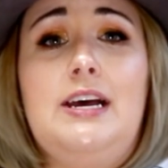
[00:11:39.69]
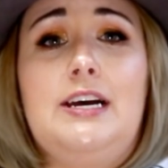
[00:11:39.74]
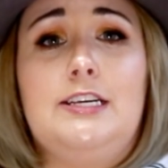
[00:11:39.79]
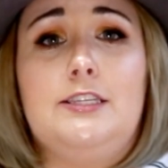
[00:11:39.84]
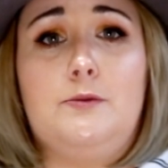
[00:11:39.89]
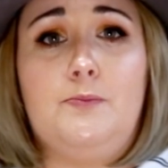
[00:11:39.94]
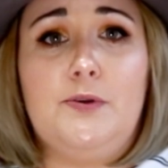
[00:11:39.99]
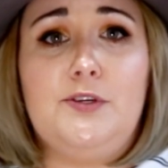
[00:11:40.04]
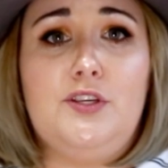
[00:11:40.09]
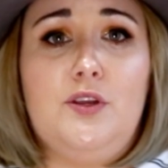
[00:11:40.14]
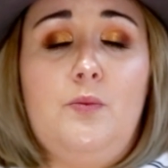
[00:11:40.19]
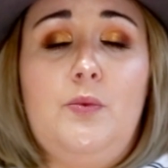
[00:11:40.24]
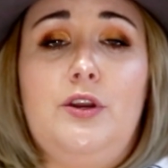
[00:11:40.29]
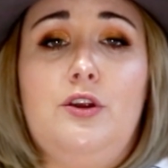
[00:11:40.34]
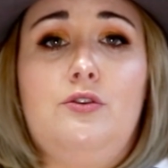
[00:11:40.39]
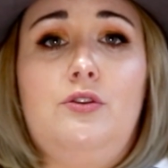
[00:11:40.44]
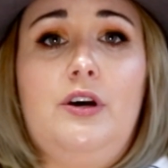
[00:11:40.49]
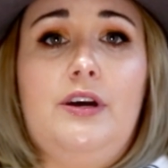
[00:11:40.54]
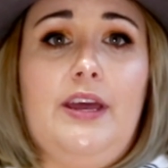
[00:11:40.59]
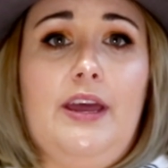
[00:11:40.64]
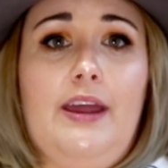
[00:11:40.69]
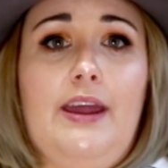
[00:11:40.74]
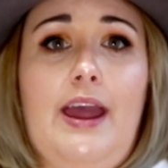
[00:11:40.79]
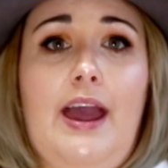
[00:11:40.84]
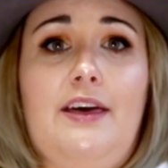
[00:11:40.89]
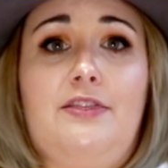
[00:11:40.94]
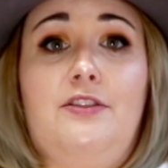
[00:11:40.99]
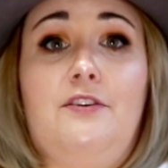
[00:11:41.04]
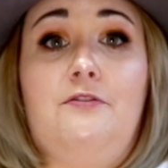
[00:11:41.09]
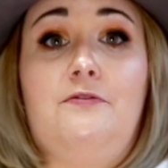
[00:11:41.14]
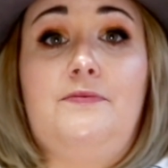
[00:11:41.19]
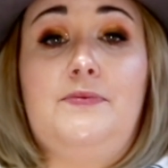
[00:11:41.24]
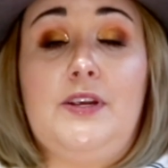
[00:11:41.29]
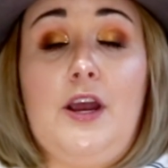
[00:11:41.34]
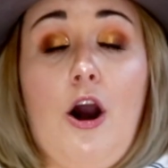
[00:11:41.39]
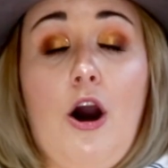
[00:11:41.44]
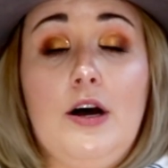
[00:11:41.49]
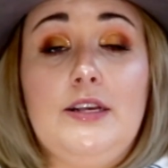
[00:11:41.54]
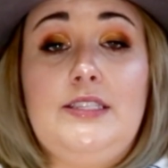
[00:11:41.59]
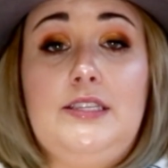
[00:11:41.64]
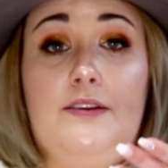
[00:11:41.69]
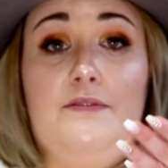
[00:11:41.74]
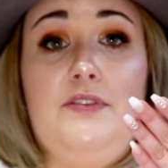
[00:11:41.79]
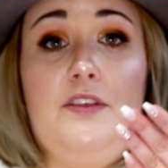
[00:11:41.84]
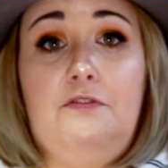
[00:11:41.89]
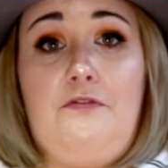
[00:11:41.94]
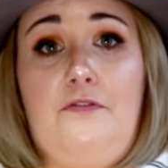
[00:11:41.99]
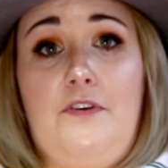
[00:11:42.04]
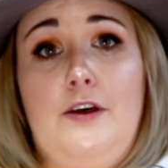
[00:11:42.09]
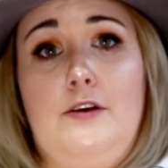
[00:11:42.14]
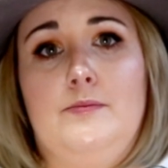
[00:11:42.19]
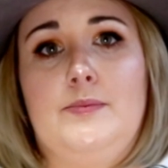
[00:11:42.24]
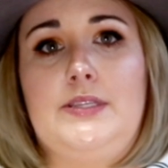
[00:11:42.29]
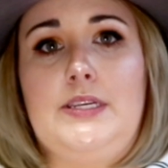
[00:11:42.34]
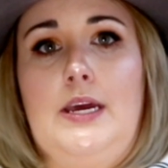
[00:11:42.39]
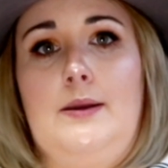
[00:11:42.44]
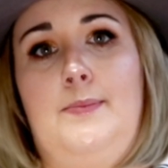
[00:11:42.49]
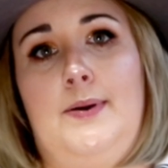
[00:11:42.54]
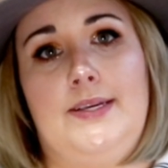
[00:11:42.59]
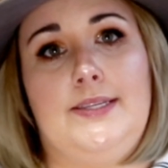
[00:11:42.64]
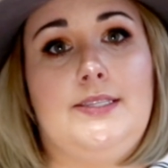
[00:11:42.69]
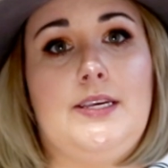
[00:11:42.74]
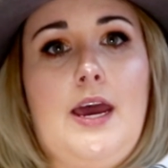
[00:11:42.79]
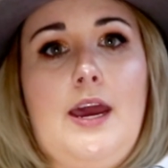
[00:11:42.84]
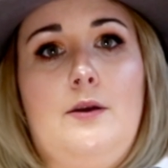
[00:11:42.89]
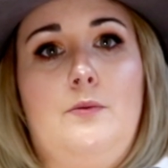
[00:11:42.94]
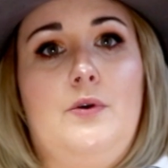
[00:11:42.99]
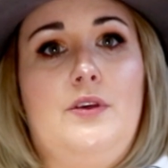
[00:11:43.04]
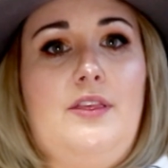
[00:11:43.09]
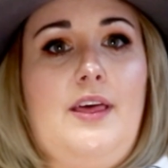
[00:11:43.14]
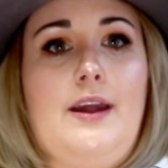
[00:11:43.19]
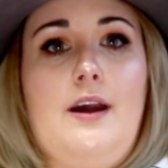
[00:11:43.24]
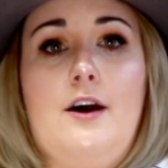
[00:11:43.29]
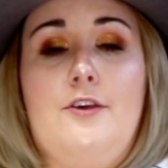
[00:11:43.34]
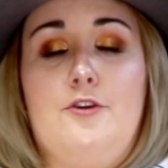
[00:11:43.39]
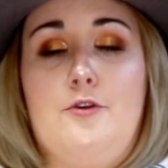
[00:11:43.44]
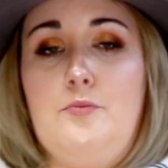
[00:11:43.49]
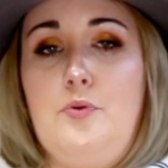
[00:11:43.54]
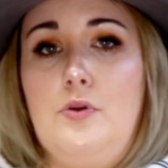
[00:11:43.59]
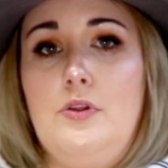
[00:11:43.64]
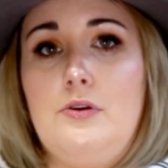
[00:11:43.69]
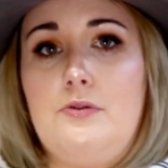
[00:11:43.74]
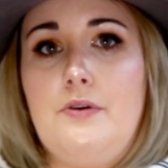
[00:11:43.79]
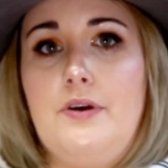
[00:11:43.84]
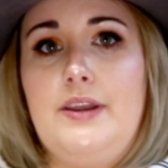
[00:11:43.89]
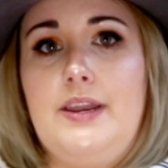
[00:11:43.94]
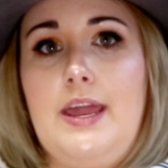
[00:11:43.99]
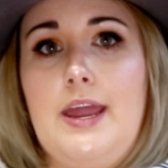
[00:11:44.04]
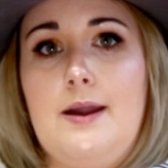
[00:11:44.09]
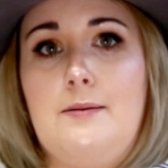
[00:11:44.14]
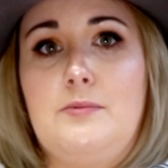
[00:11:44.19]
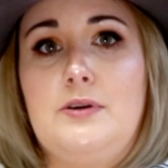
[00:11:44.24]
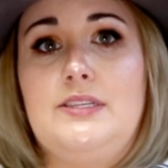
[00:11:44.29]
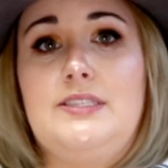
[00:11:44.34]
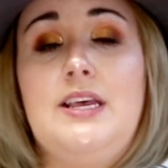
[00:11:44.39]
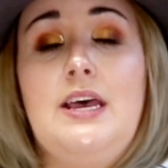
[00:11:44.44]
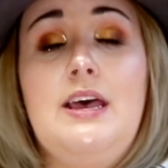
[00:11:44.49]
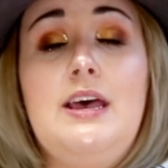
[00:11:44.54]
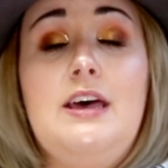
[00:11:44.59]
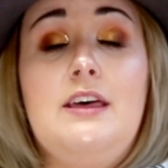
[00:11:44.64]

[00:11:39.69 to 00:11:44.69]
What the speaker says: especially when you're looking at the cost of the film side by side with like other Polaroid cameras.